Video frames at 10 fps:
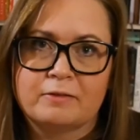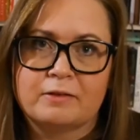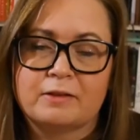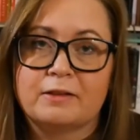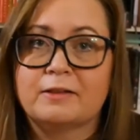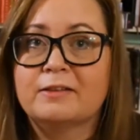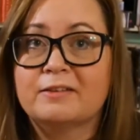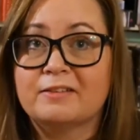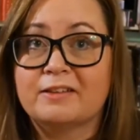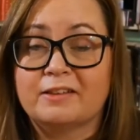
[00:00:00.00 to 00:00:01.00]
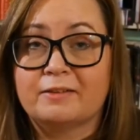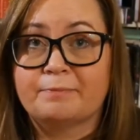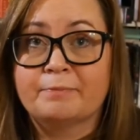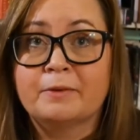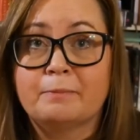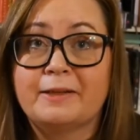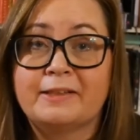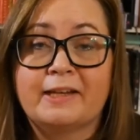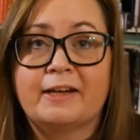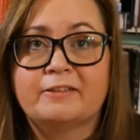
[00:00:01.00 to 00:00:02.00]
Uh, the main
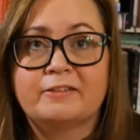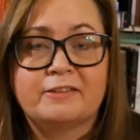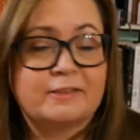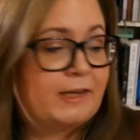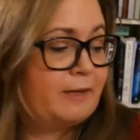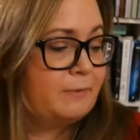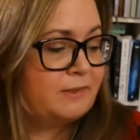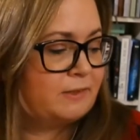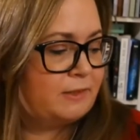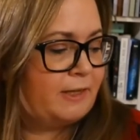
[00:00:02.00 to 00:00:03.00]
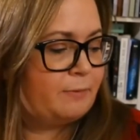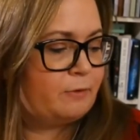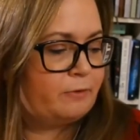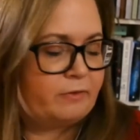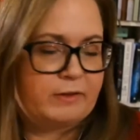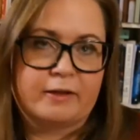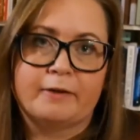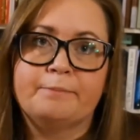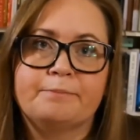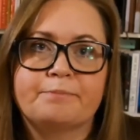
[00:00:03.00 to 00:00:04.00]
character's name is the name of
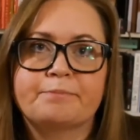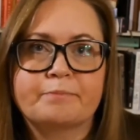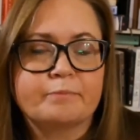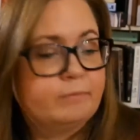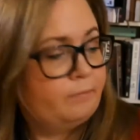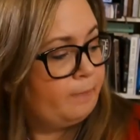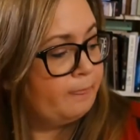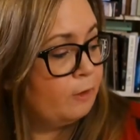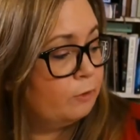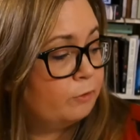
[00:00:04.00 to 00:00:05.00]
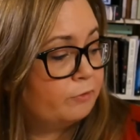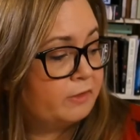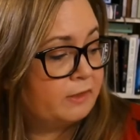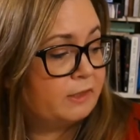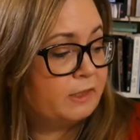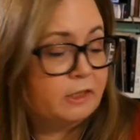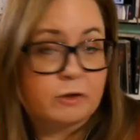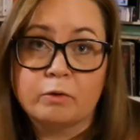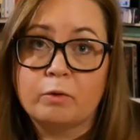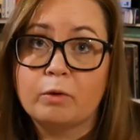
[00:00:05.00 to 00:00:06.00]
the of the
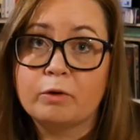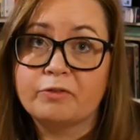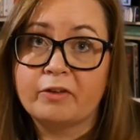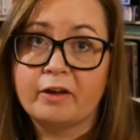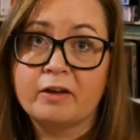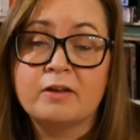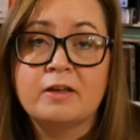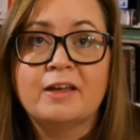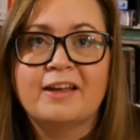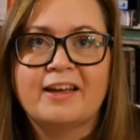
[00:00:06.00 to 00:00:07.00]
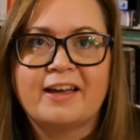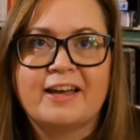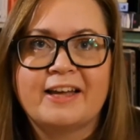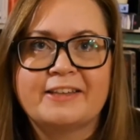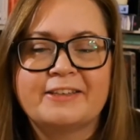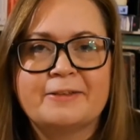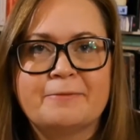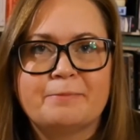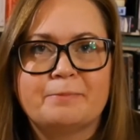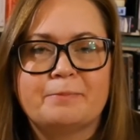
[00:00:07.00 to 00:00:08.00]
author, um,
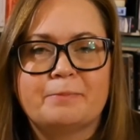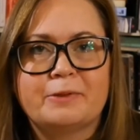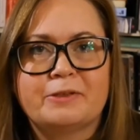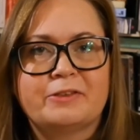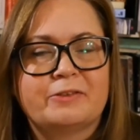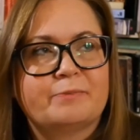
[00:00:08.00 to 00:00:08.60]
but